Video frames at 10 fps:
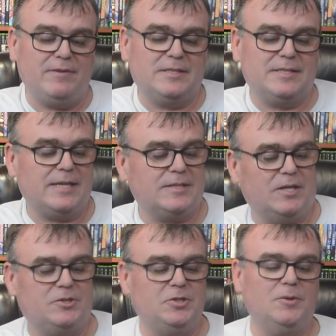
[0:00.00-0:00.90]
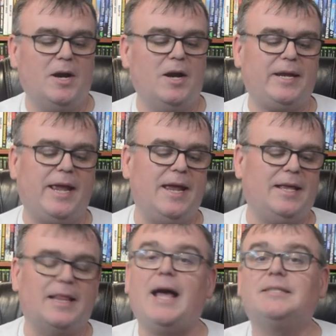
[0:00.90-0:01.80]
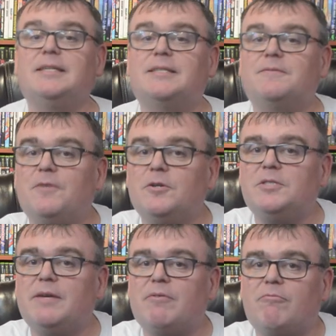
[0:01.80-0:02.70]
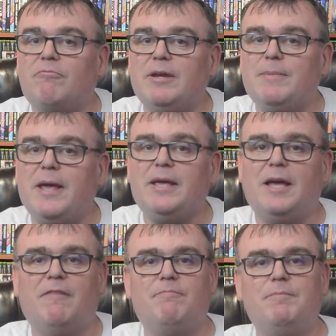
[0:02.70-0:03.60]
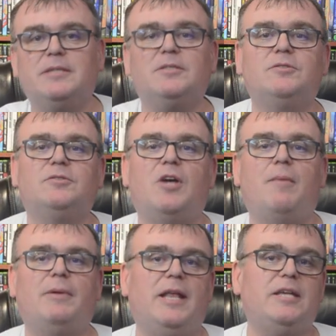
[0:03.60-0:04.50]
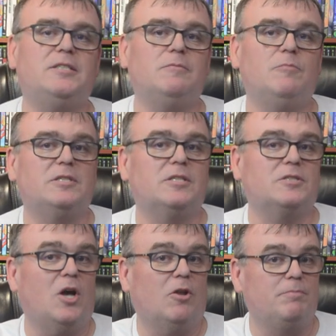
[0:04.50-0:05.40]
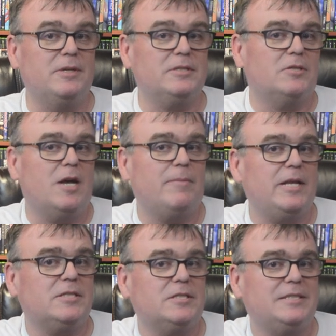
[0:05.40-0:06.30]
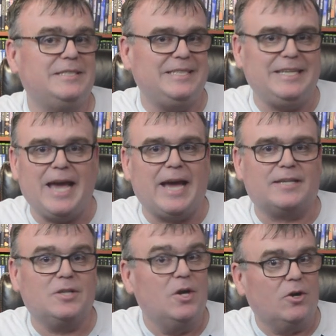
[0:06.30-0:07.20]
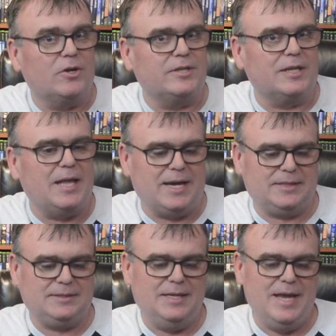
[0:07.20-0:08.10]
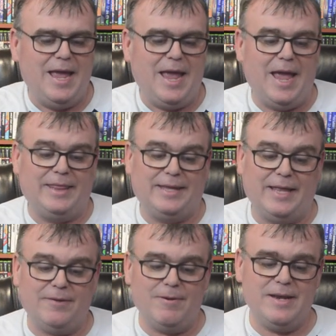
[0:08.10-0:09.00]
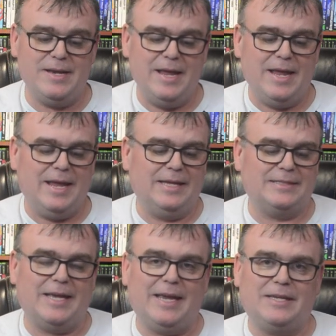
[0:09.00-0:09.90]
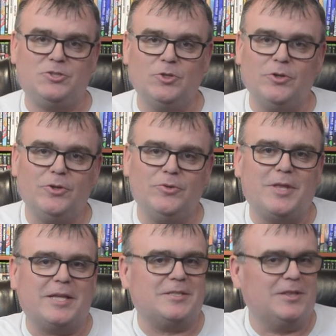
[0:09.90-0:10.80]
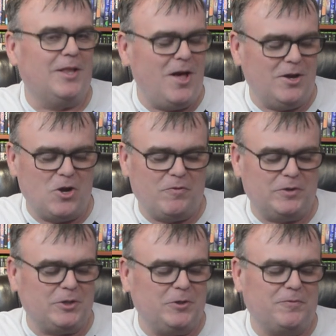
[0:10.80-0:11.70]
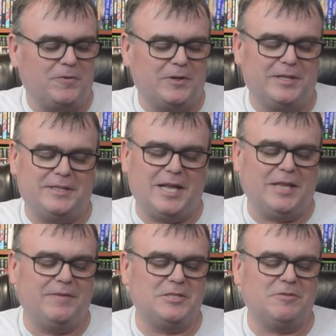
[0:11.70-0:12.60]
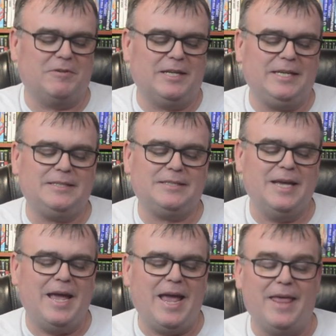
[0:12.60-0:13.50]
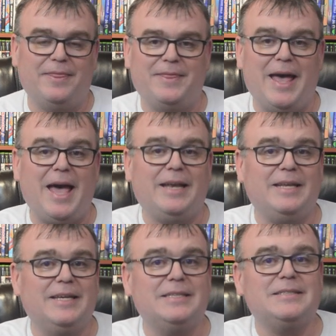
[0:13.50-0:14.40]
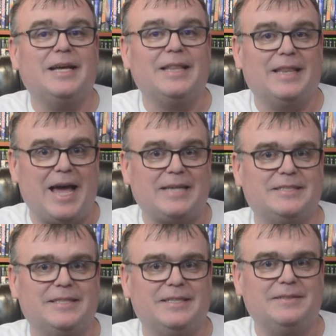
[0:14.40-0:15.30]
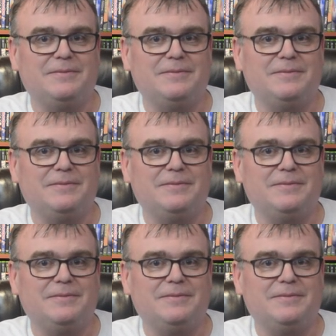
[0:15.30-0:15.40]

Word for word: and six are two arcade classics. First you have a remake of Missile Domination, which is called Missile Domination D X, or Deluxe. And the other one is a shooter that's long overdue for an Intellivision release, and that is Galaxian.